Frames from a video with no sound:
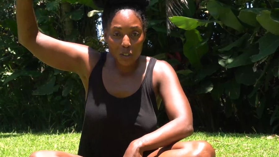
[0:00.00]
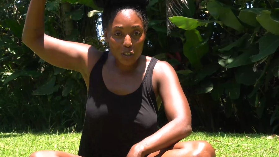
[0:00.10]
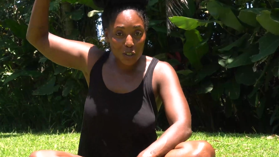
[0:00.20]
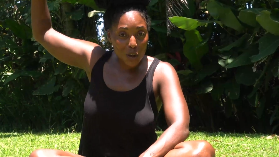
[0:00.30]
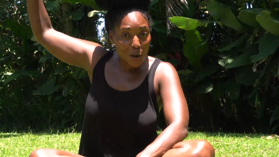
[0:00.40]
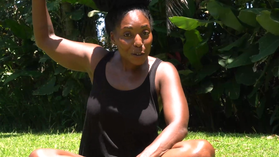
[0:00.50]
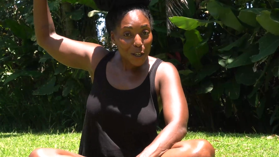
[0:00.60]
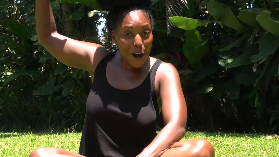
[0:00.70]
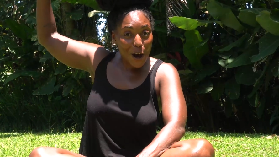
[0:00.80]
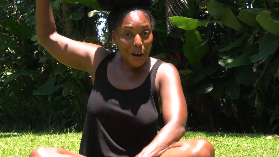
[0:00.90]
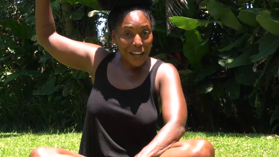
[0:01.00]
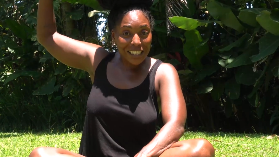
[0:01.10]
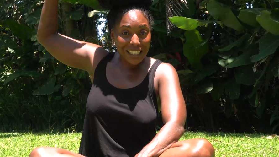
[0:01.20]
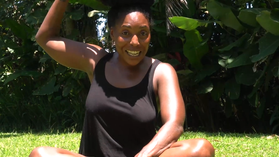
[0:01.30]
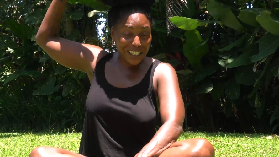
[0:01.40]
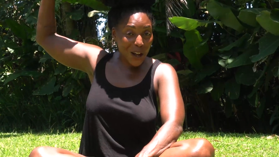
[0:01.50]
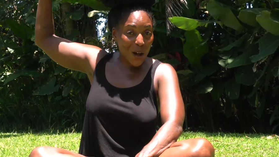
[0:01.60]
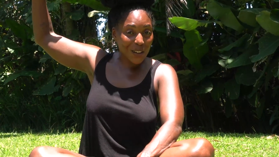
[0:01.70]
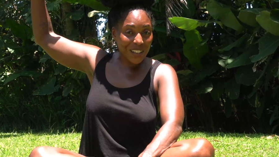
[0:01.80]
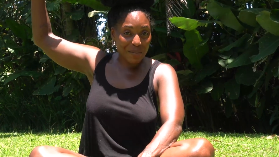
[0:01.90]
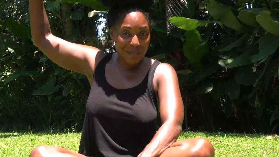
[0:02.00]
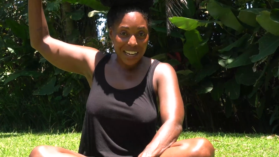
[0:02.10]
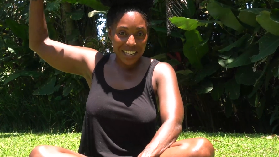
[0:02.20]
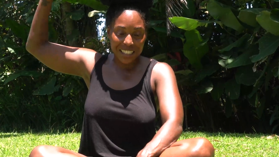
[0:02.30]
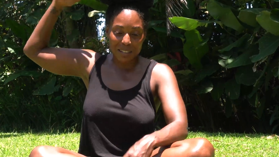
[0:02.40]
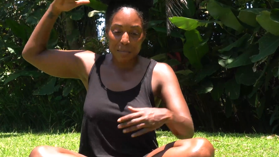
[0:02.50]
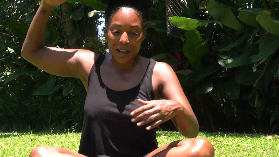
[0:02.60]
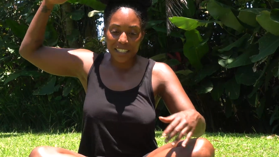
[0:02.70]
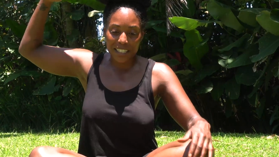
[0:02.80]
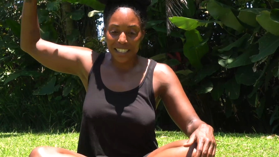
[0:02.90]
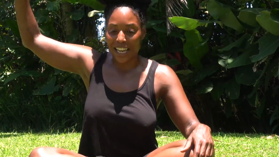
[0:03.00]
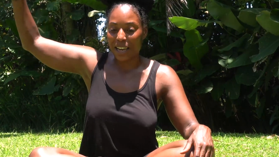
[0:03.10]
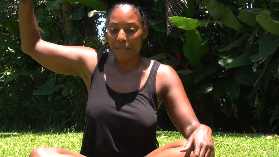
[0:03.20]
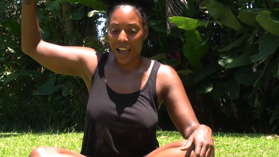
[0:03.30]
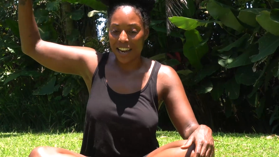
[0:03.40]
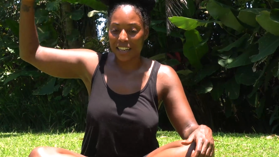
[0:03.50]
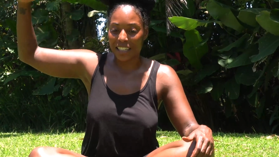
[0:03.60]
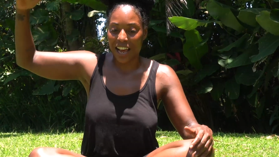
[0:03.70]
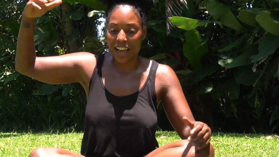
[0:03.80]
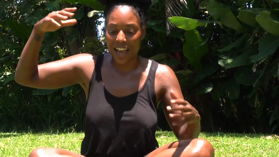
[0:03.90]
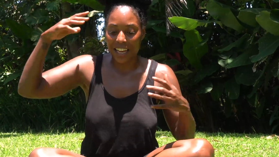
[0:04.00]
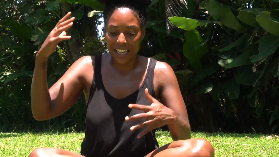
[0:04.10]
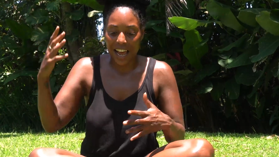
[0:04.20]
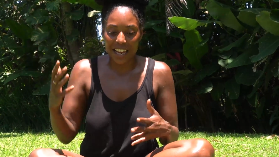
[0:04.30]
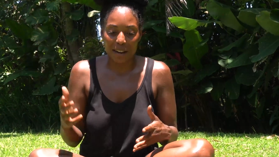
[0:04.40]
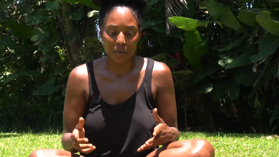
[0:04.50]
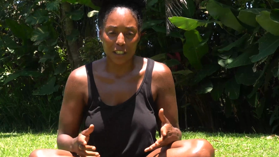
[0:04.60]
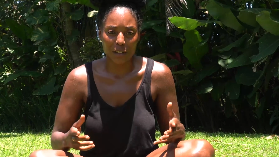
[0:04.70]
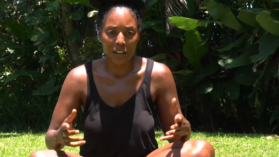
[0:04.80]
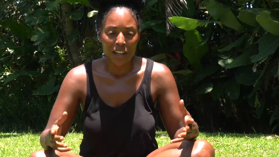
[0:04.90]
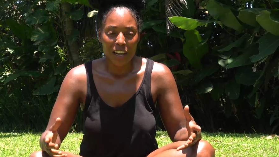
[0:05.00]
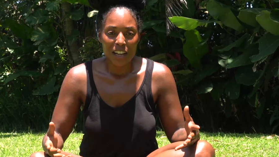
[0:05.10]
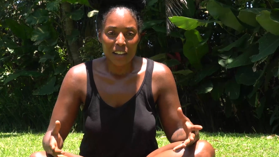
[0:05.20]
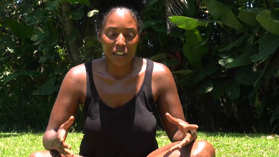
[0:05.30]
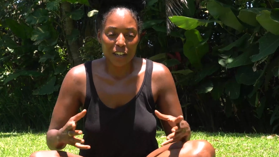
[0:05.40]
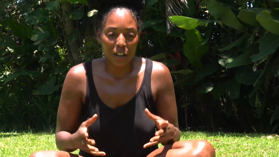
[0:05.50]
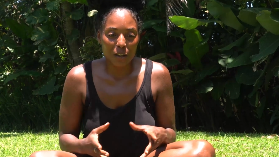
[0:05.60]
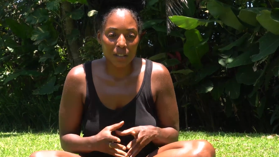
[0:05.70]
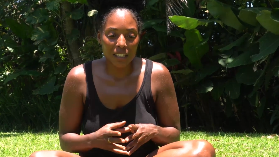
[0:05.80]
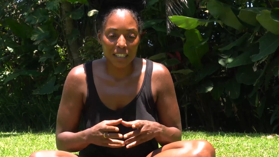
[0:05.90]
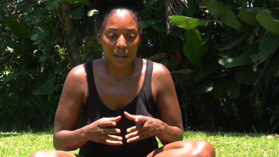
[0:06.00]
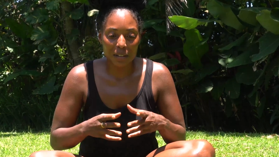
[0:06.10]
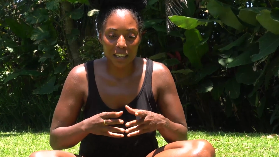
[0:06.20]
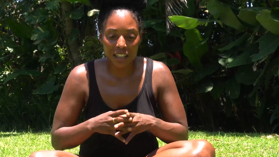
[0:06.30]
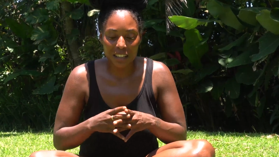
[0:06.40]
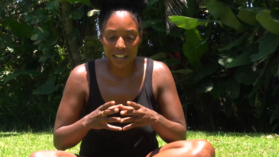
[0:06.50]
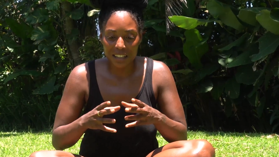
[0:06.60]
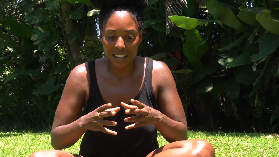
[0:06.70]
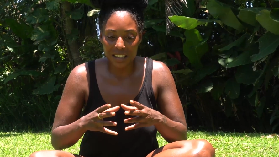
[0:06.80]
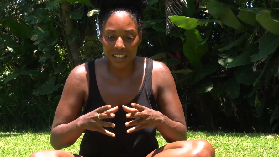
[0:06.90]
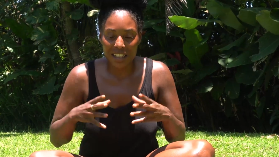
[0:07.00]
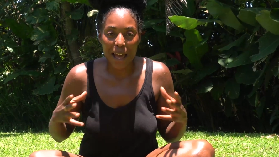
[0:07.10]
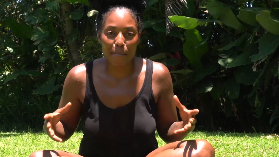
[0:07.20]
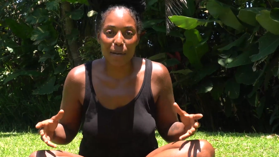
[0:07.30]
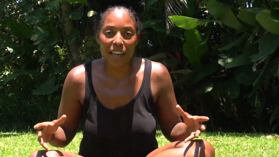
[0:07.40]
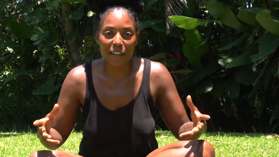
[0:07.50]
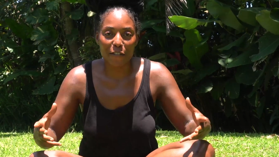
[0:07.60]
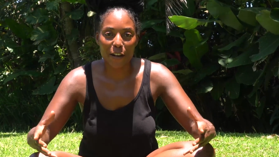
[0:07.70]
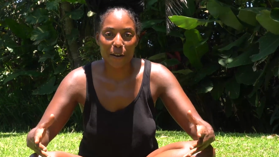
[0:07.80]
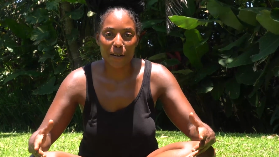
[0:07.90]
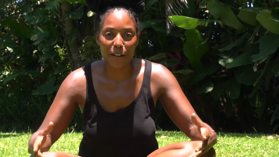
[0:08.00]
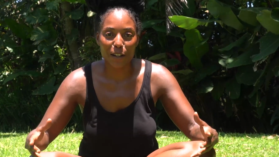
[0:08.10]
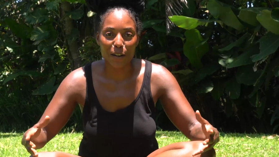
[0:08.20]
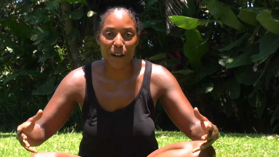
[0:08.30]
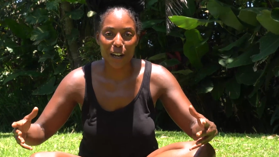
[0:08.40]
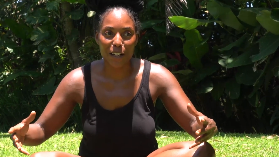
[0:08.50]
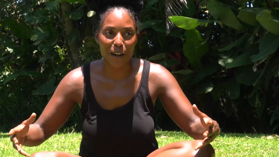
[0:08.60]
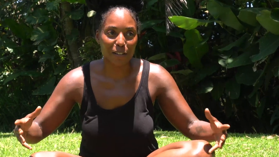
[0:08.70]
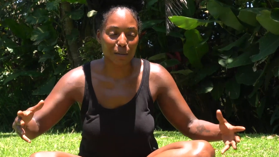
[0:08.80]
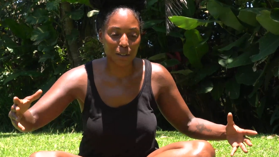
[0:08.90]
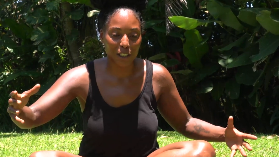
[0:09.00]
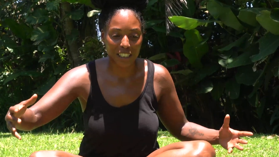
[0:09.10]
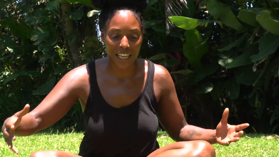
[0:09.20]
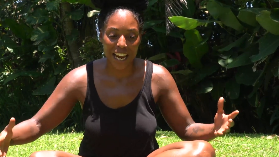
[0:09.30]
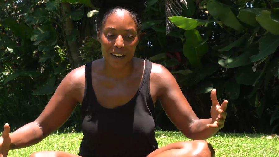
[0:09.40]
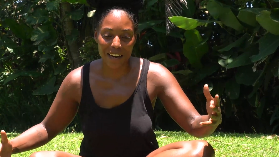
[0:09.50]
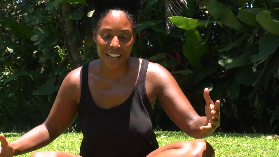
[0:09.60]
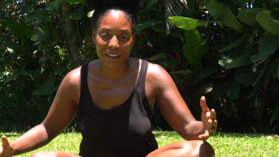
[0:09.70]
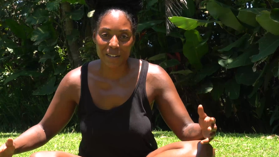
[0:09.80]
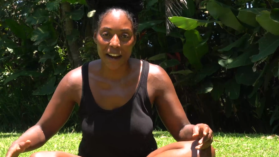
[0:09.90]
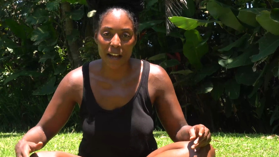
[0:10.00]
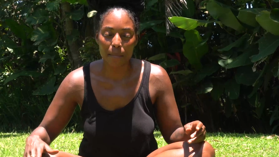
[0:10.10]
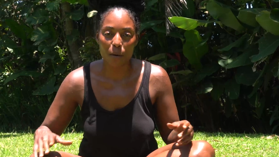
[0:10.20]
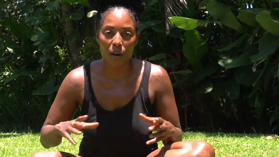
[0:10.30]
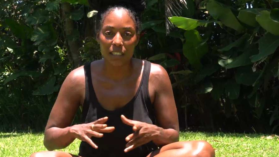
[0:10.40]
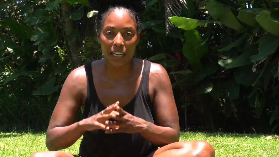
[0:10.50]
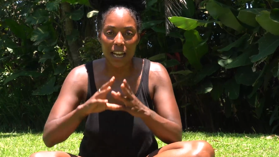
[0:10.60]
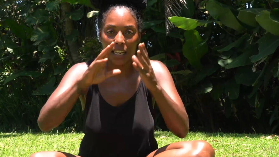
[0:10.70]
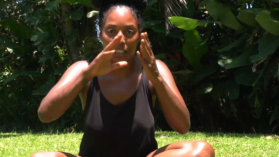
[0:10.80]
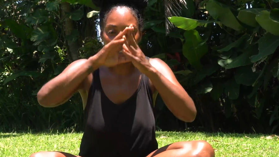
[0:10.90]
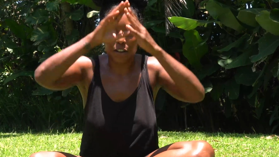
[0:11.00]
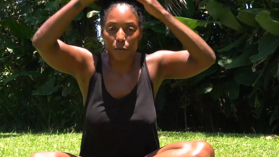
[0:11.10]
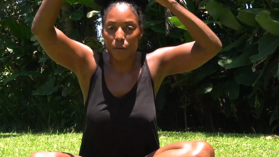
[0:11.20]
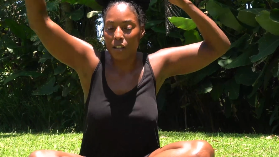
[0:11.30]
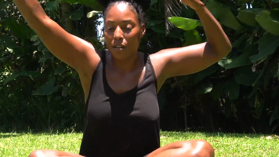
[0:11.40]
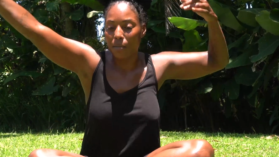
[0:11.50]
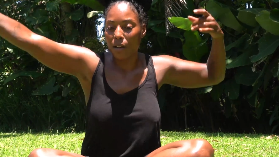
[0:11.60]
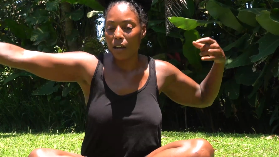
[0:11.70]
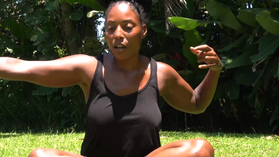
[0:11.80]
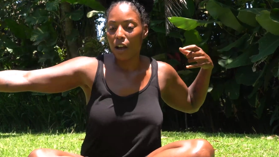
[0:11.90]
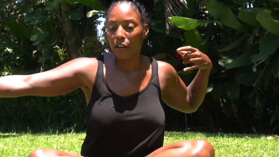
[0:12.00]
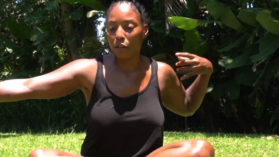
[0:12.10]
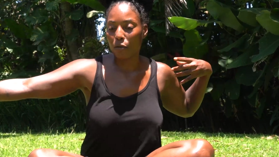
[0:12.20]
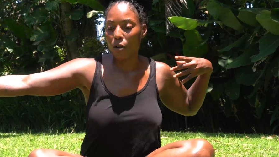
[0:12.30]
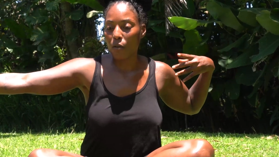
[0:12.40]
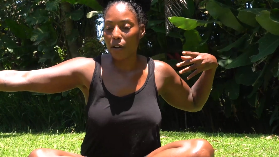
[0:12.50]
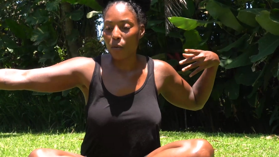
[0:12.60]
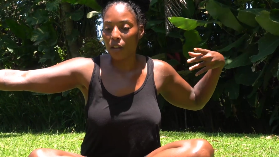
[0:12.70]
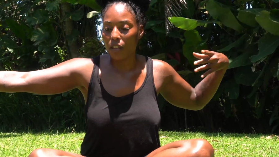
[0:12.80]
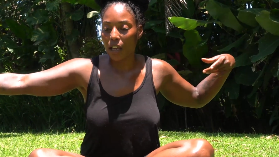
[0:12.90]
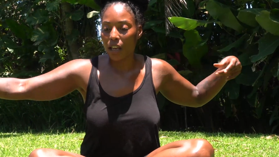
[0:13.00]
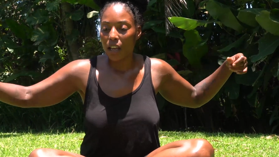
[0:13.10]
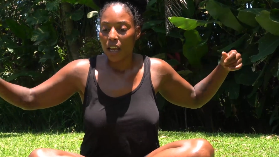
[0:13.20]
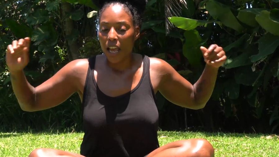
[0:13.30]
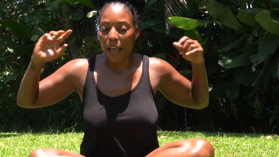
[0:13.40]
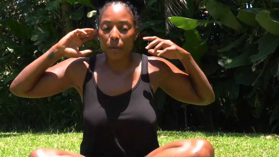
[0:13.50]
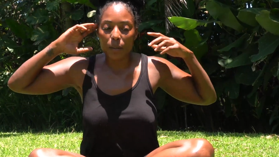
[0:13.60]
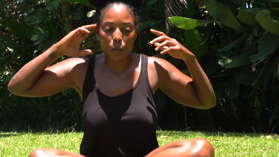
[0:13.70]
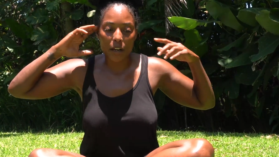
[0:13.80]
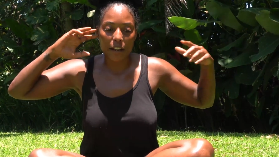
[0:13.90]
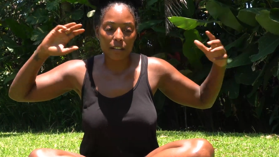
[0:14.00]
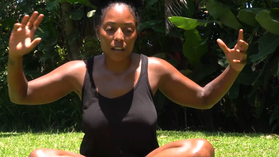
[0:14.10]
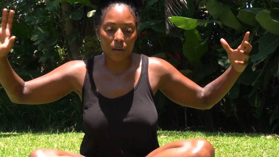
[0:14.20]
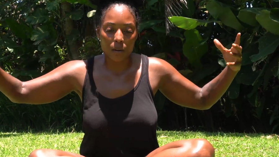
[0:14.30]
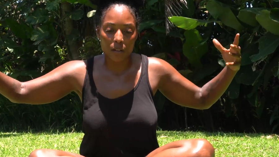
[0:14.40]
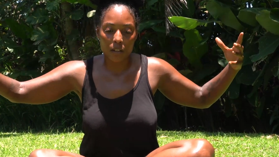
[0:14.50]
so tall. It's like taller than me. It's about the same height as I am, which, using something that big felt a little uncomfortable just carrying it around. But once I got into the rhythm of throwing with it, it was weird. The